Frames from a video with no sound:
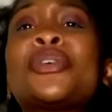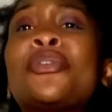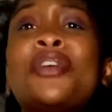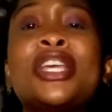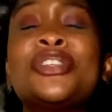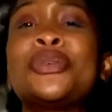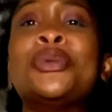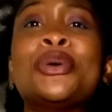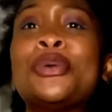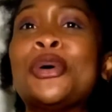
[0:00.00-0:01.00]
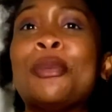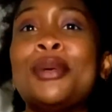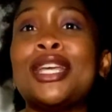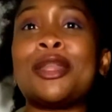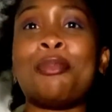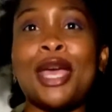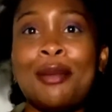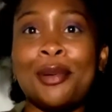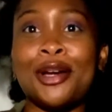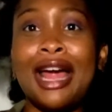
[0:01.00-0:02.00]
your face. You know you're going to be in the
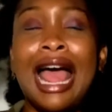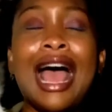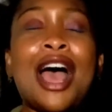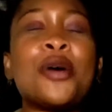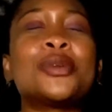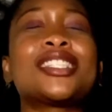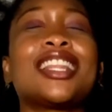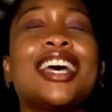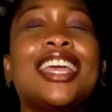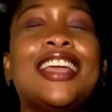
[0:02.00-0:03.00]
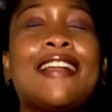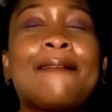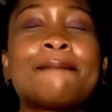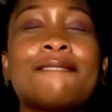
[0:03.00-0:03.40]
paper. I was like,